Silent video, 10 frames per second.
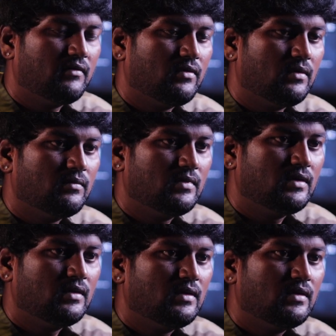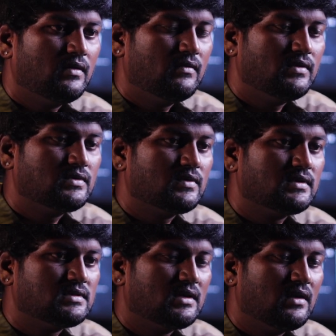platform, which
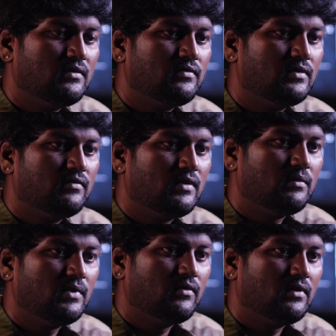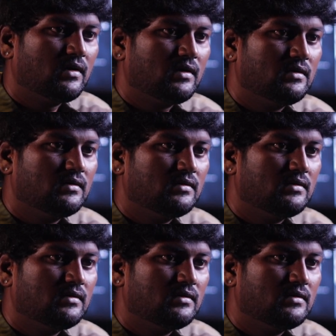was helpful for my work.